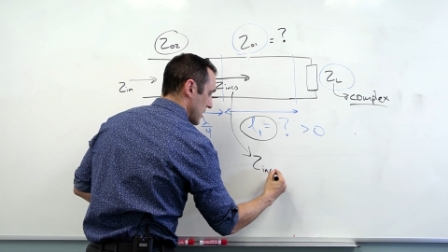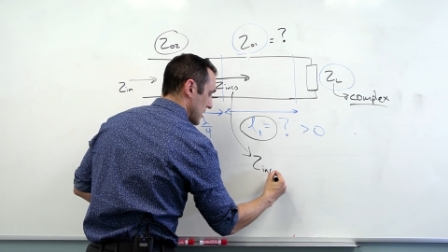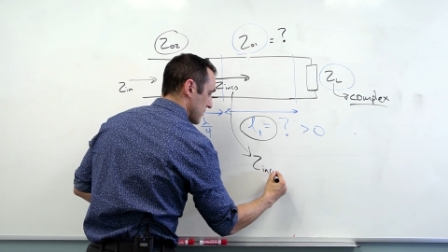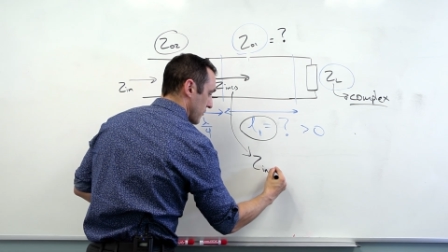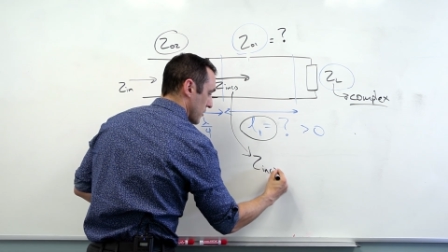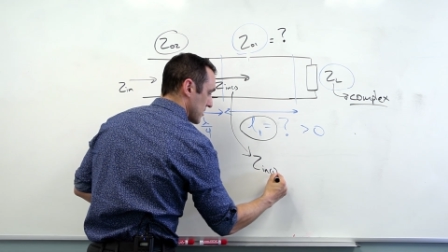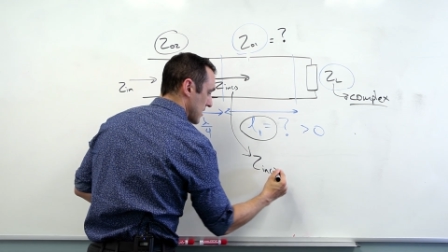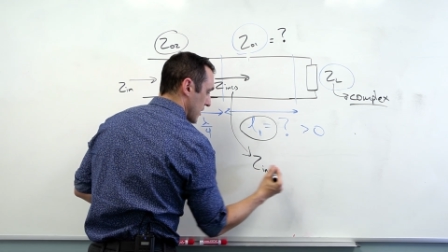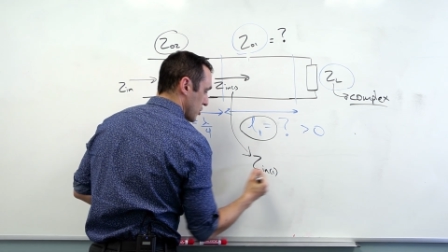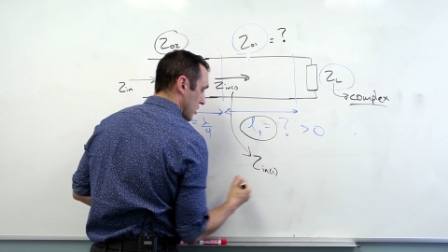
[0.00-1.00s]
this first
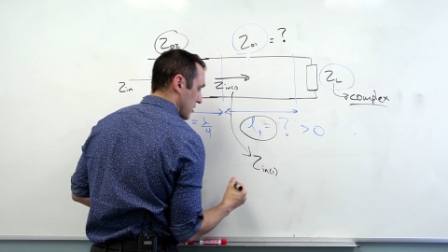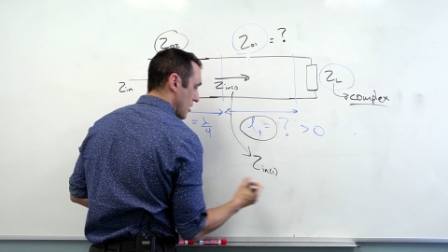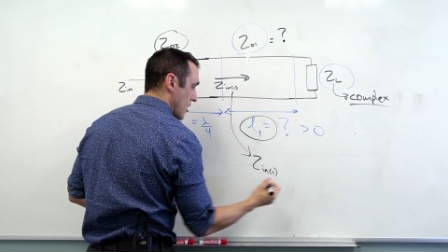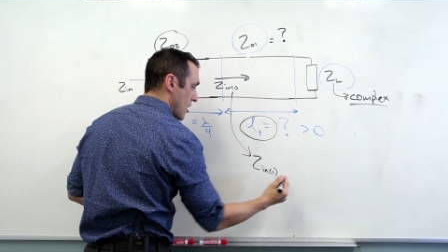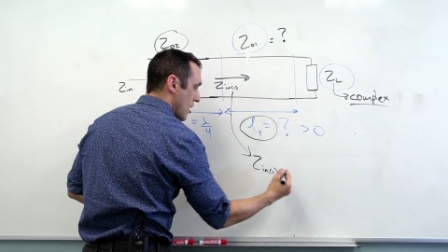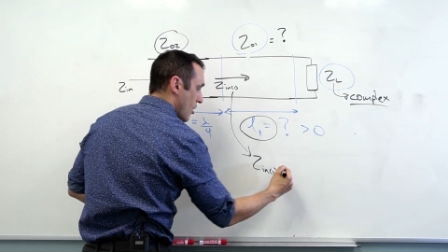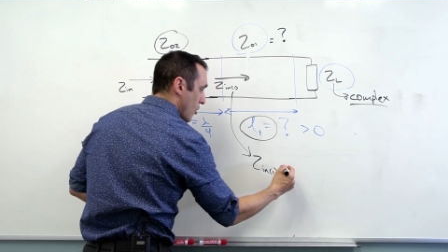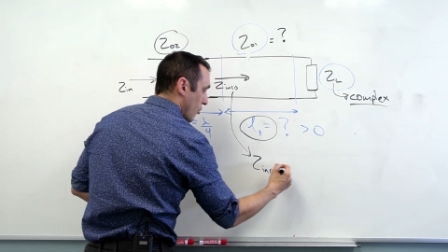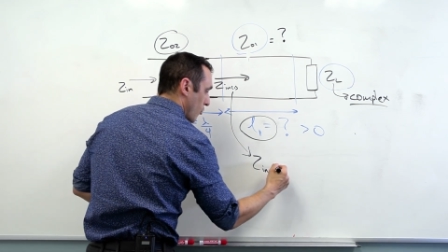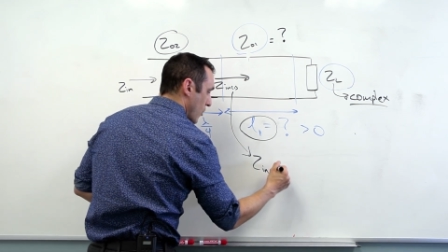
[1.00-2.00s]
section
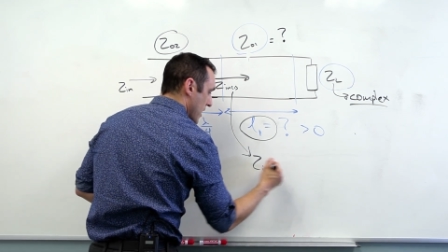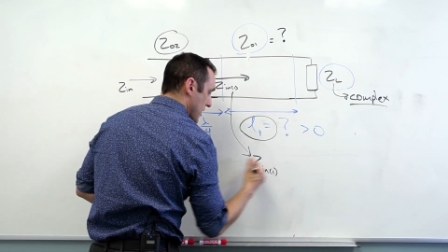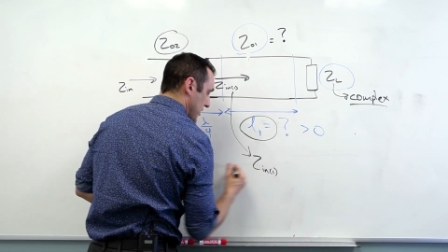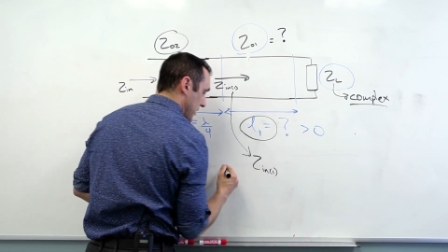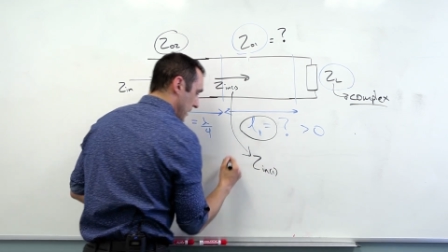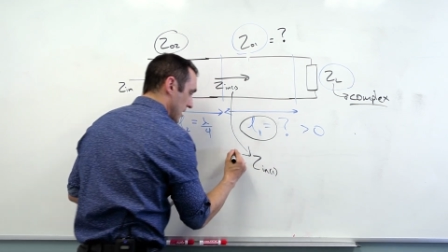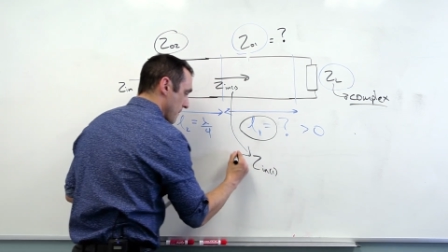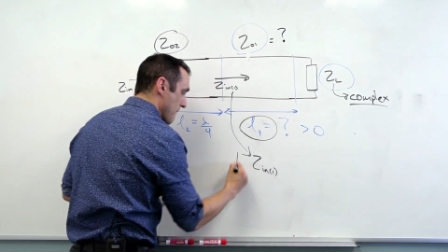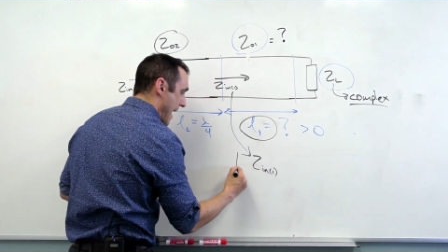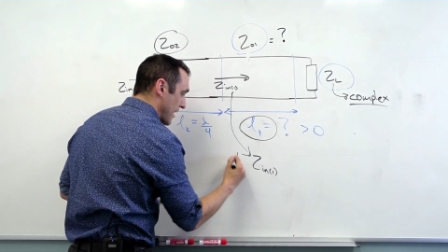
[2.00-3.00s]
with an
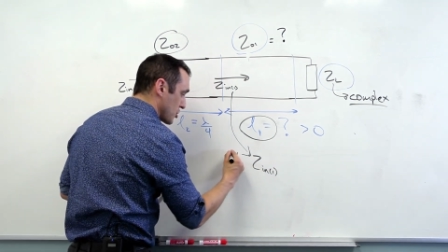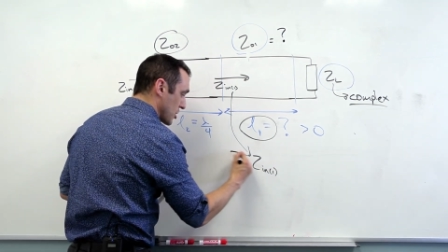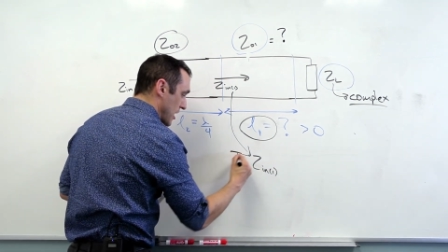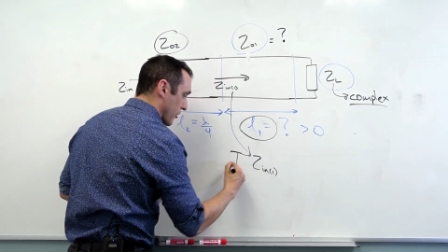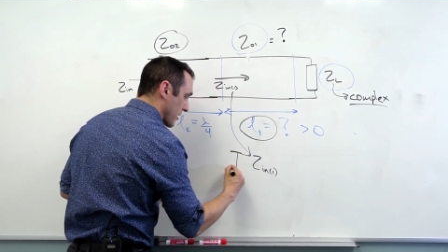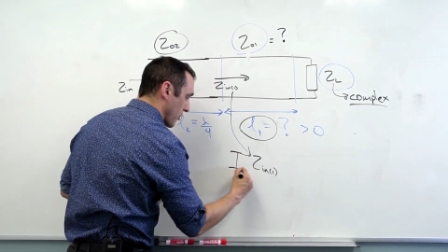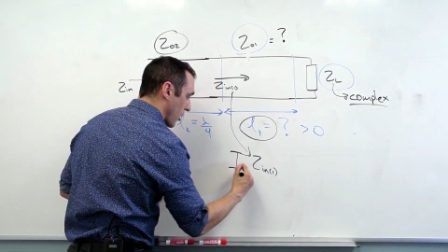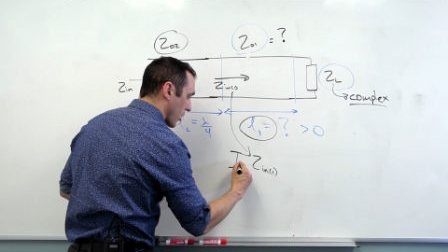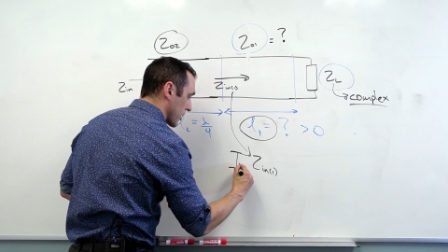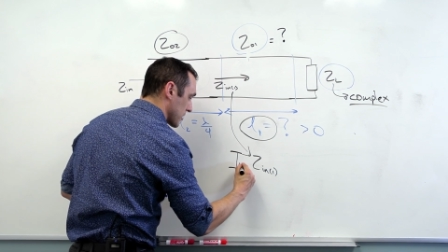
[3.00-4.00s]
imaginary
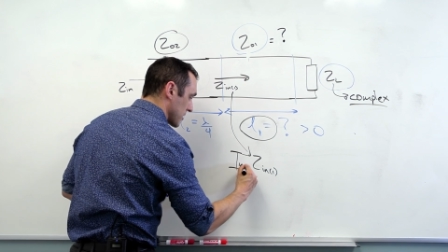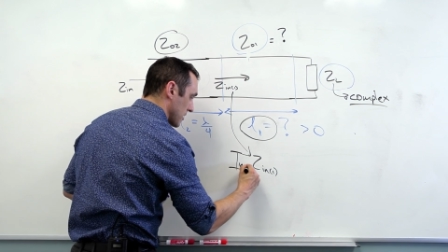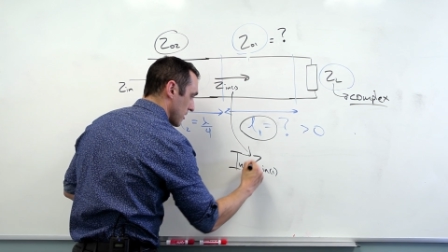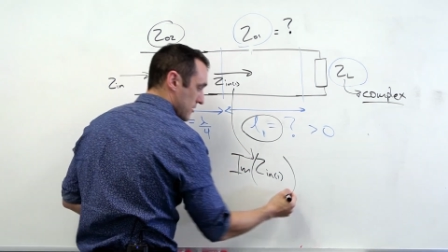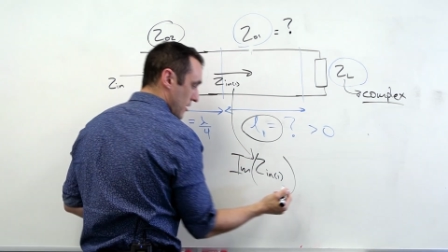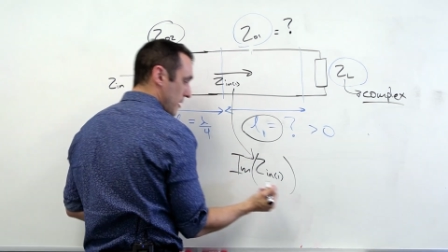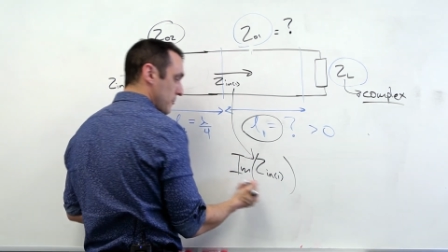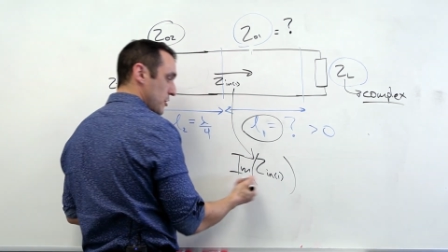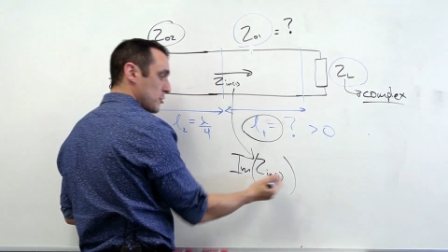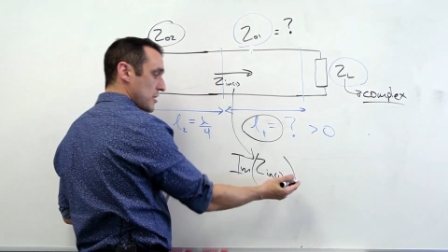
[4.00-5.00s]
part, so I
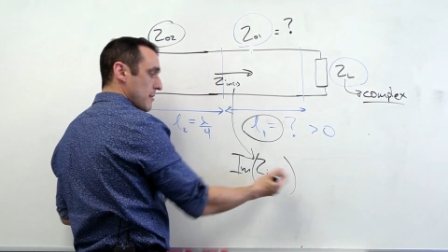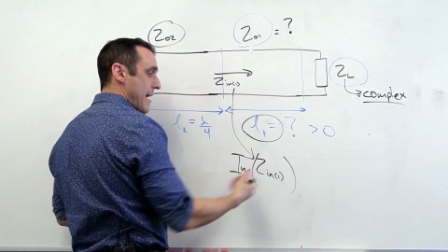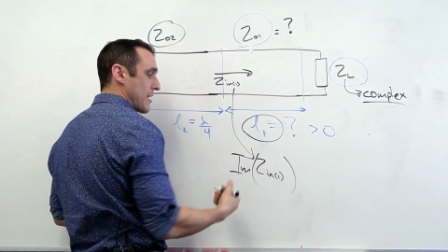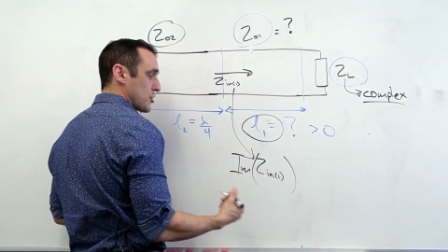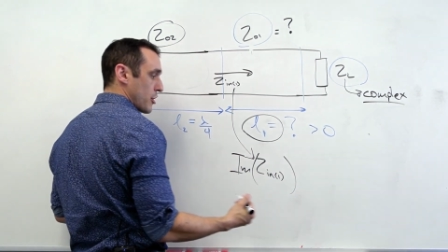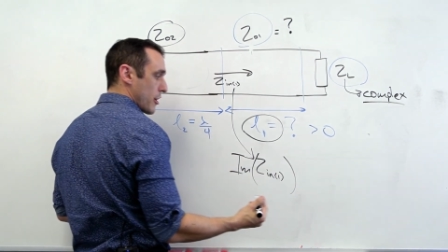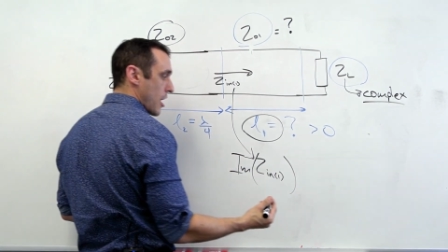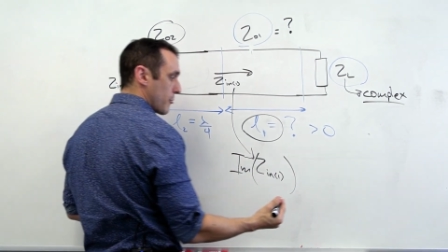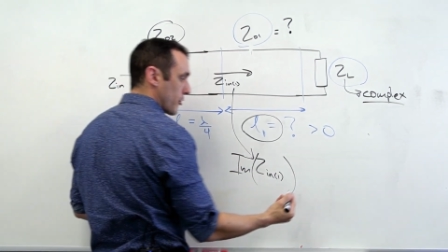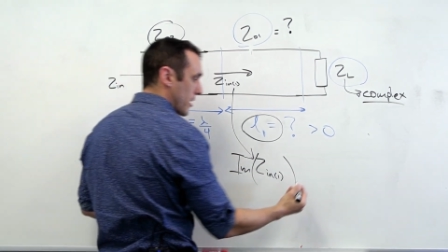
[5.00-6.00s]
use the imaginary
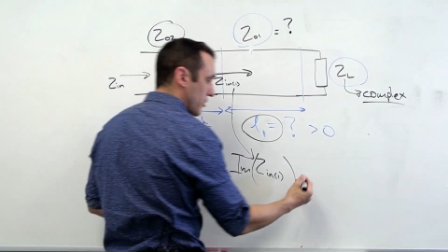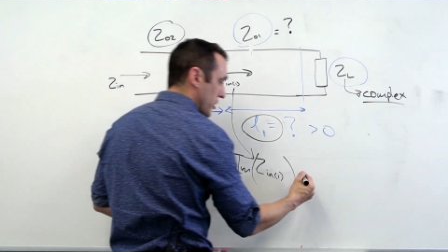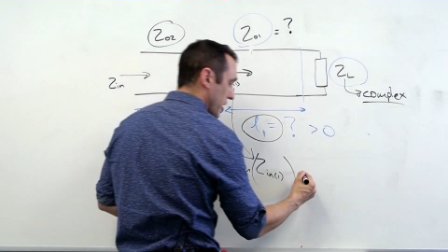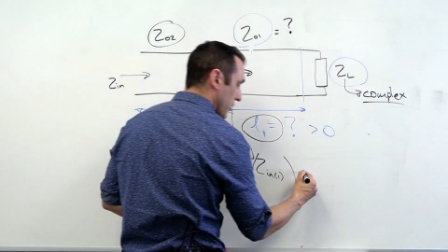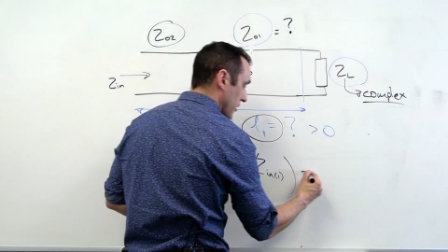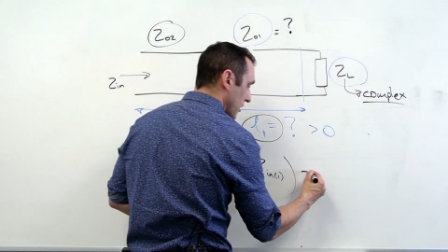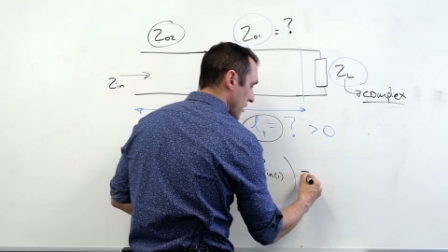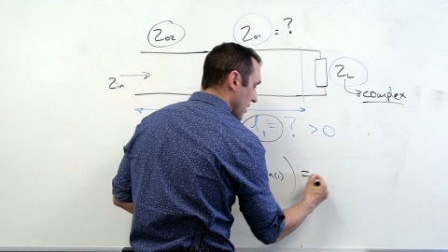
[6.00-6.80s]
operator here,